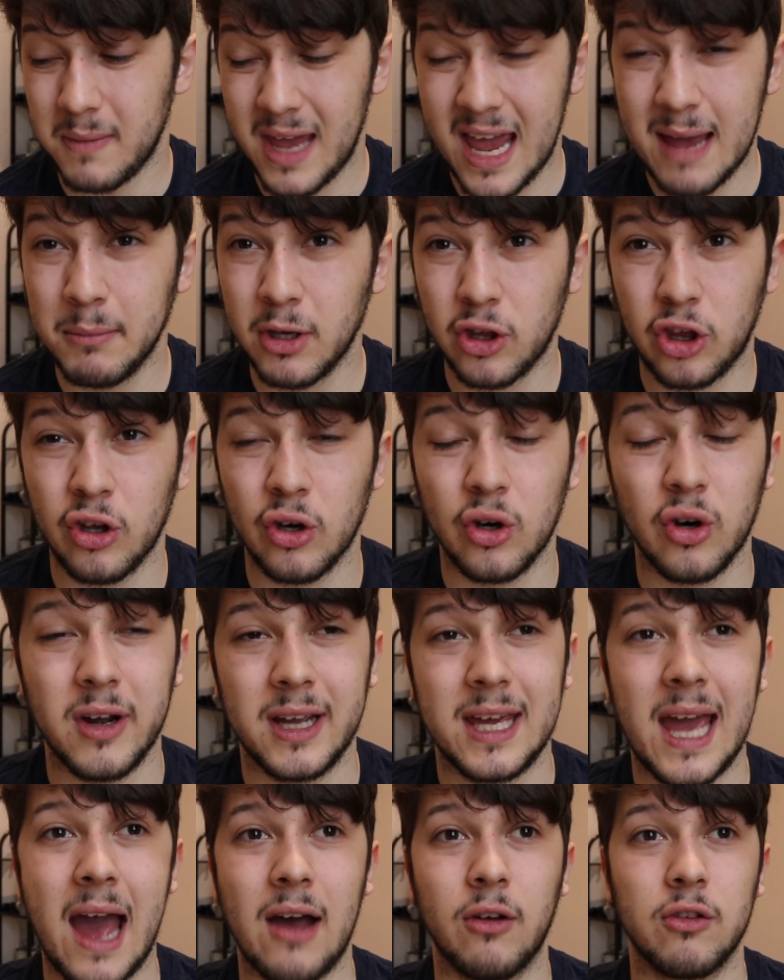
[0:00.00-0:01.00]
immature
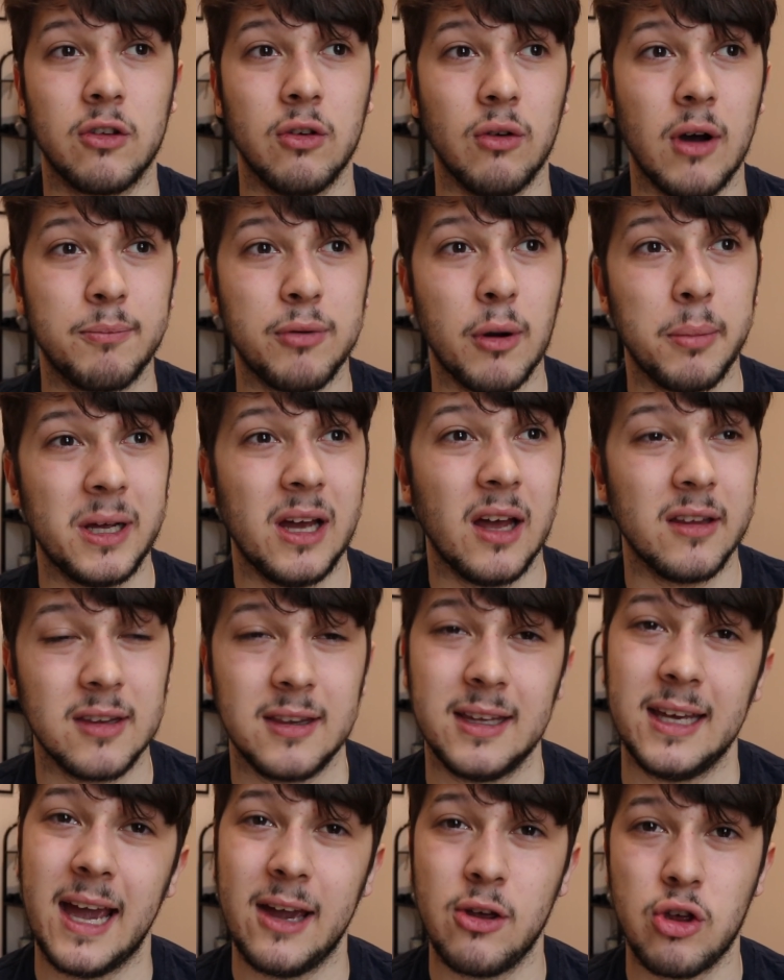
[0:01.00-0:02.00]
accounts who are probably under
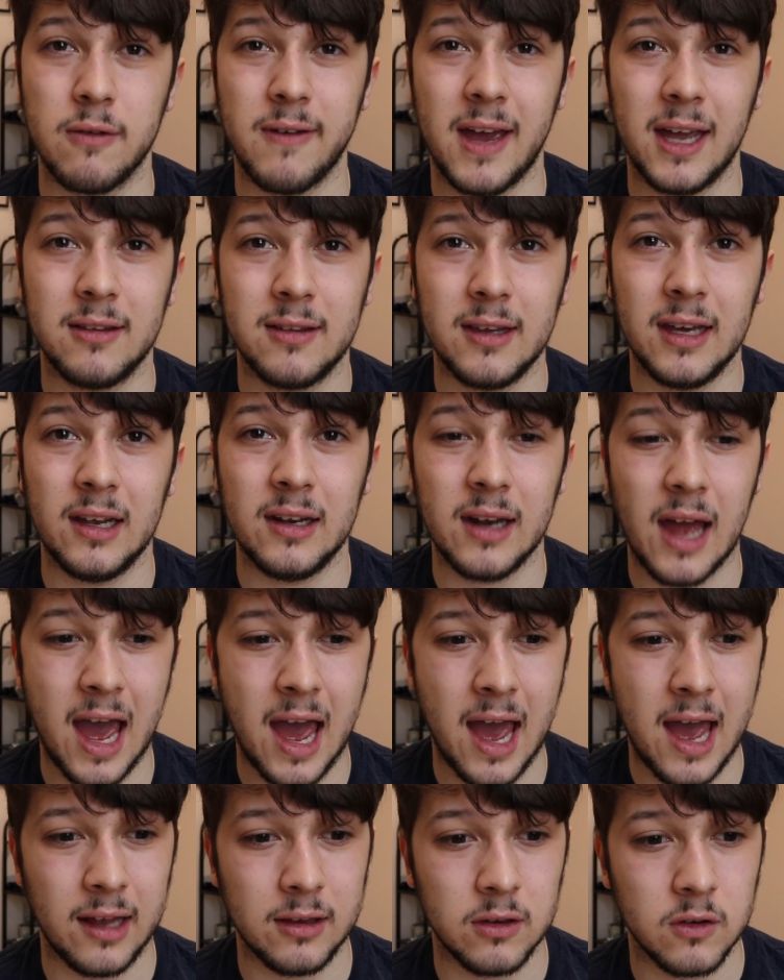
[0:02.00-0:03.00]
the age of 18
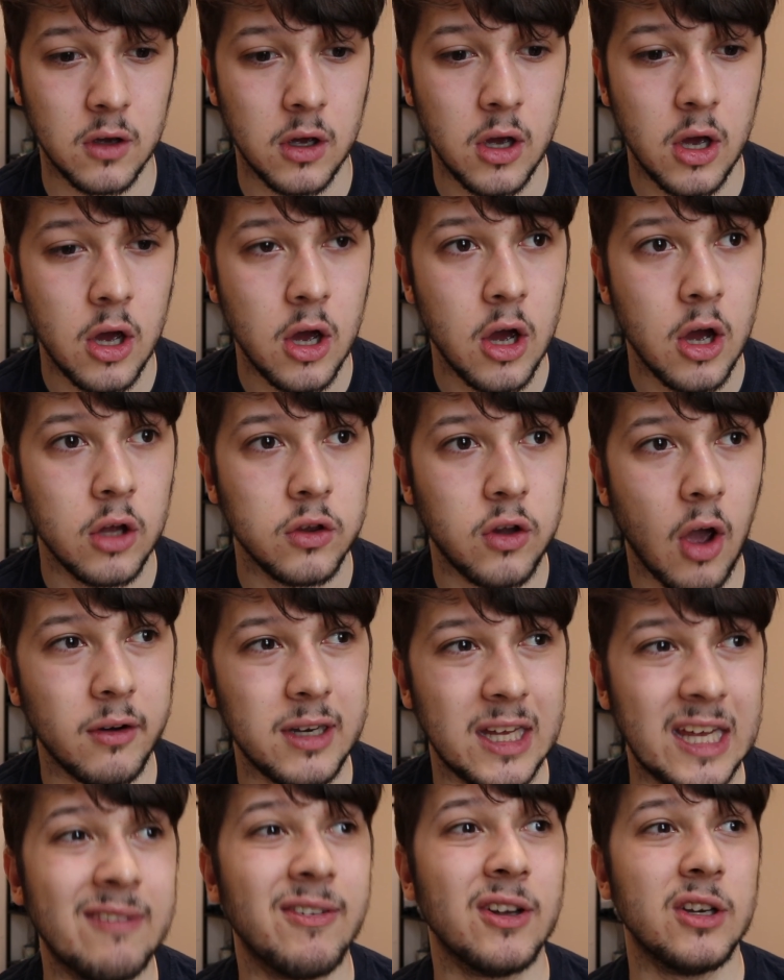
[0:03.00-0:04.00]
and
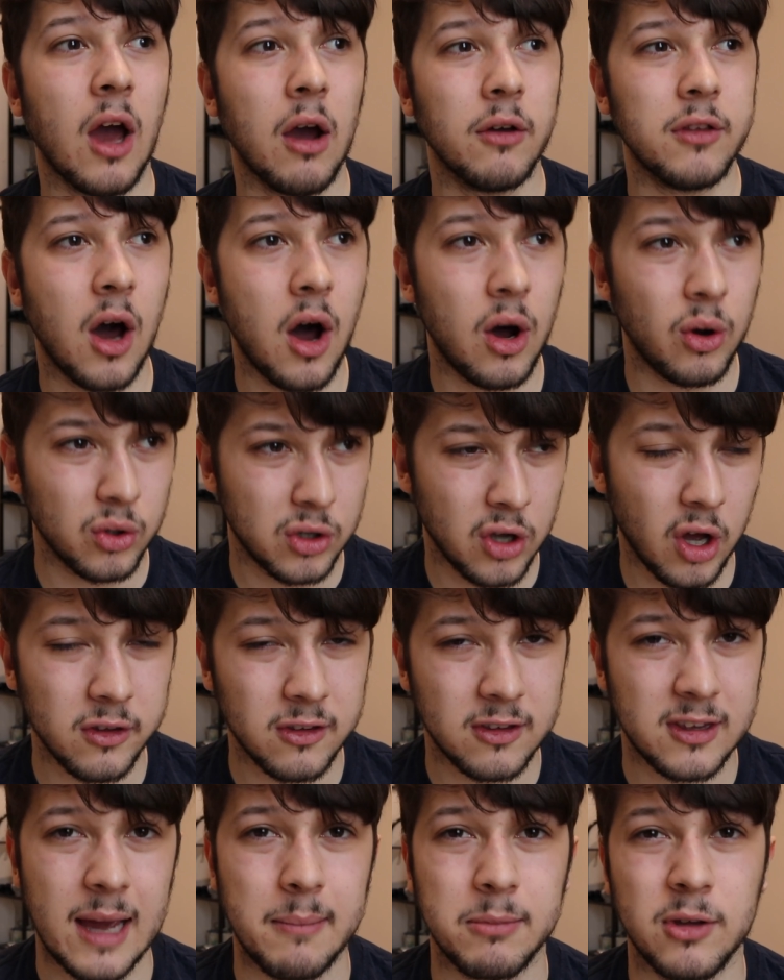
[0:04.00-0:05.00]
don't even know the whole
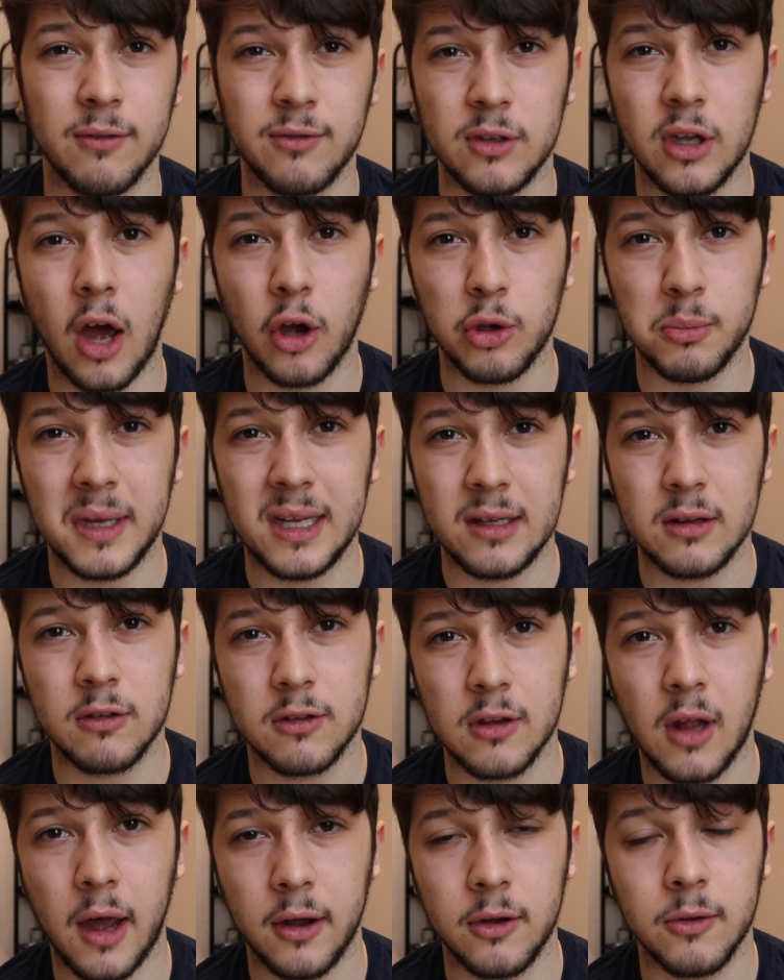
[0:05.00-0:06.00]
concept of no
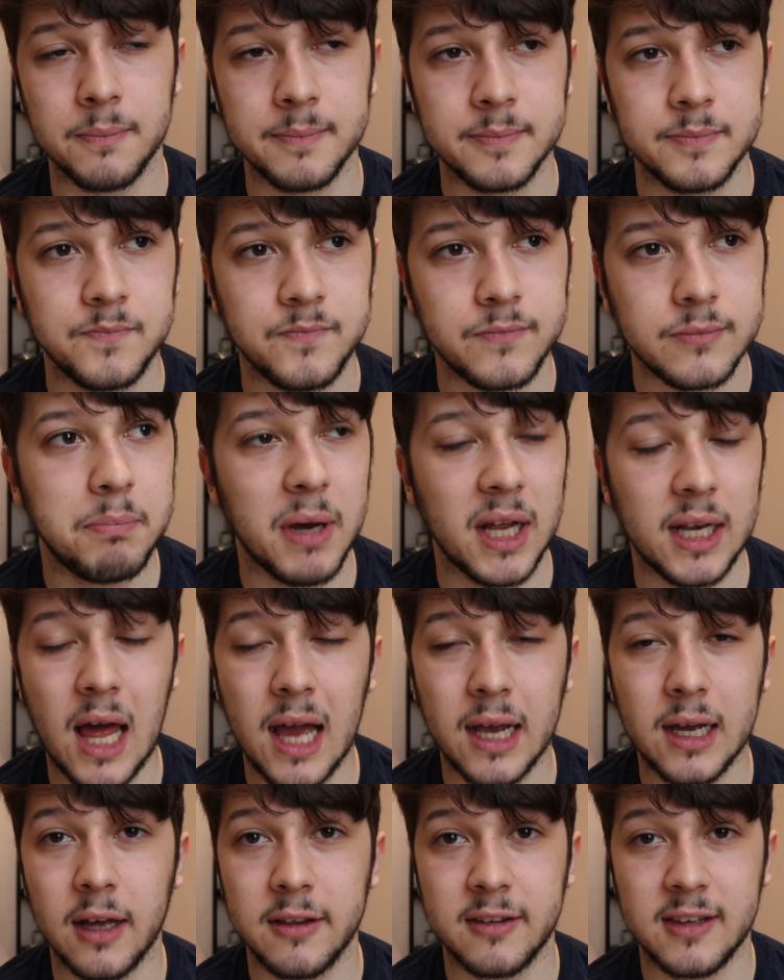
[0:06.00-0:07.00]
means no. But
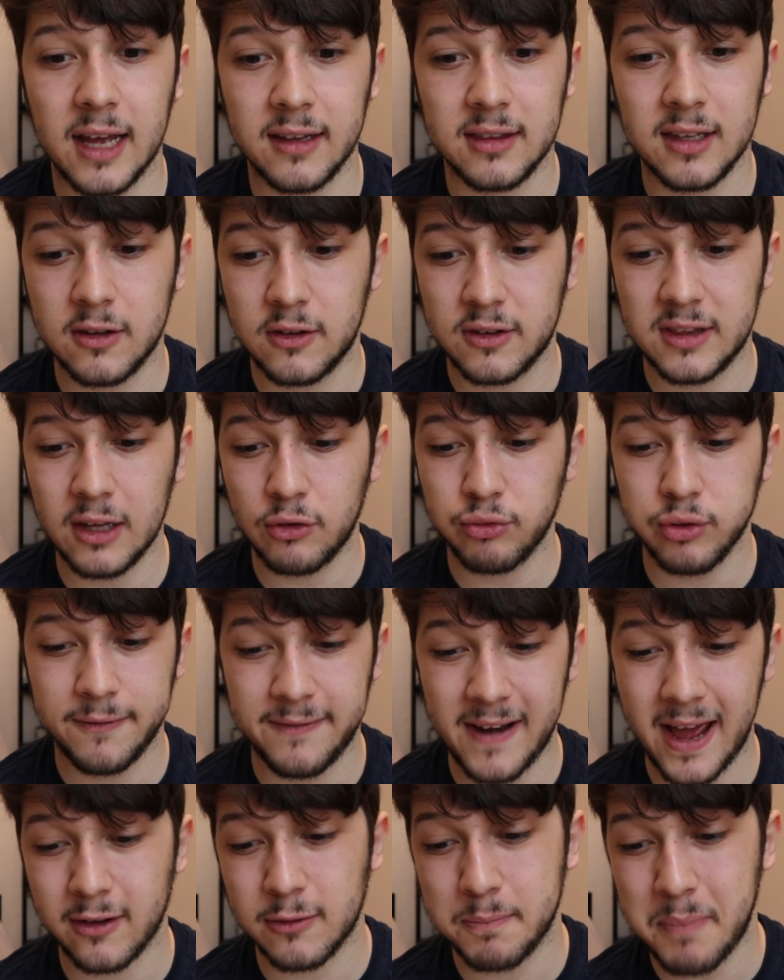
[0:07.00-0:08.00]
like I said, this
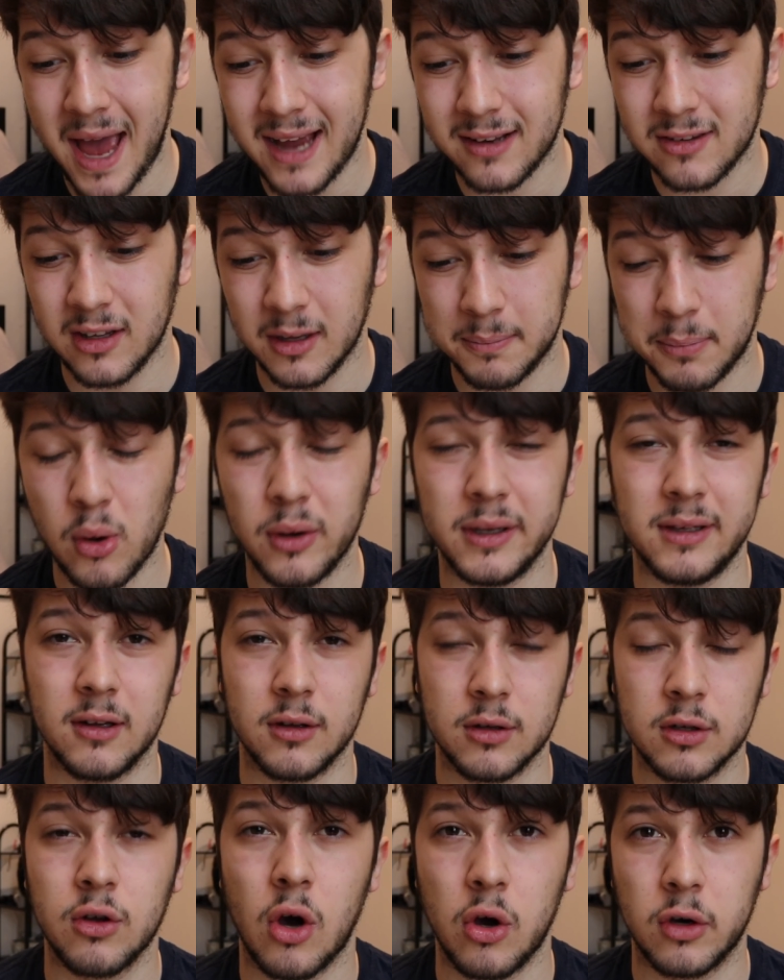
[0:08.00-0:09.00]
reflects back to the point
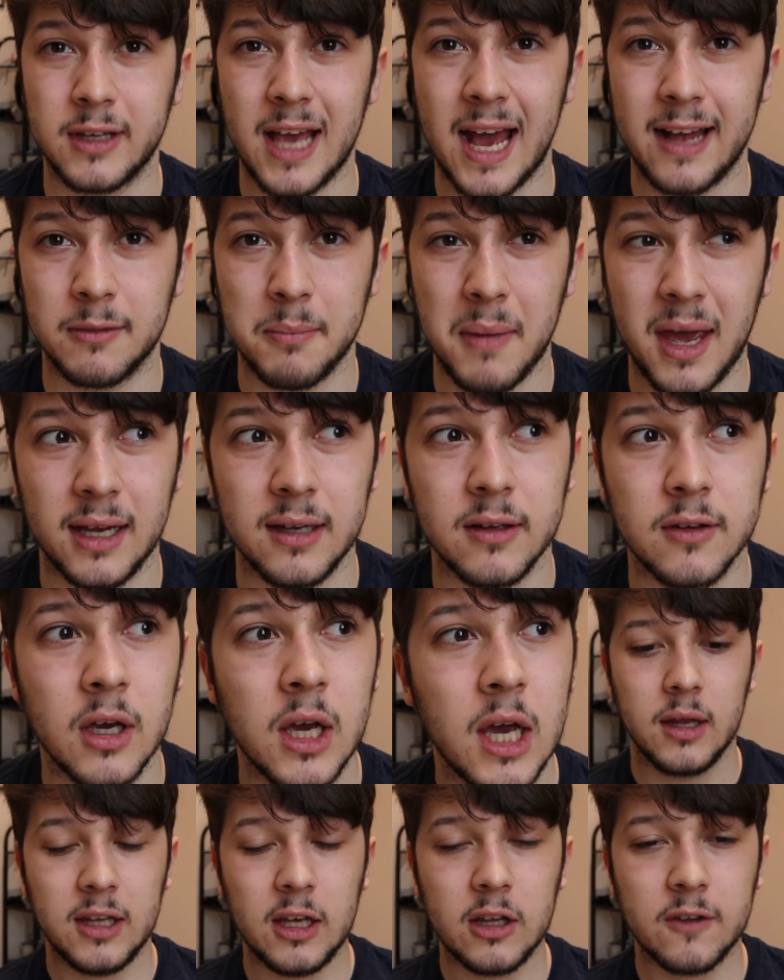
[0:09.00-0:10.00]
that Thogdad made.
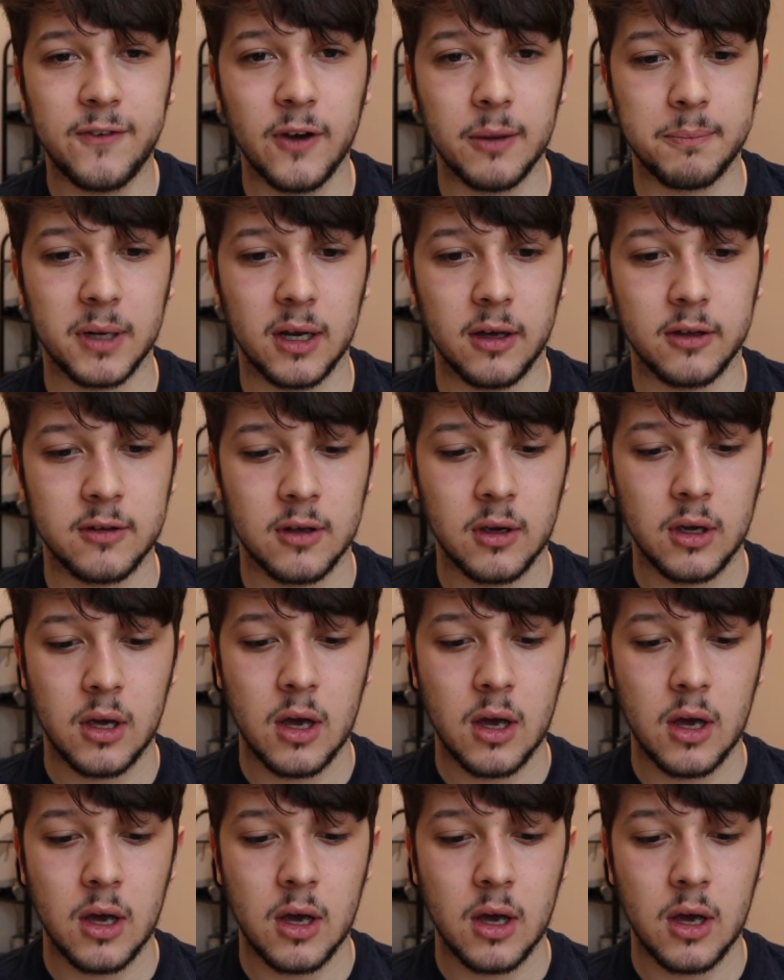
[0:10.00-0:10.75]
These footballers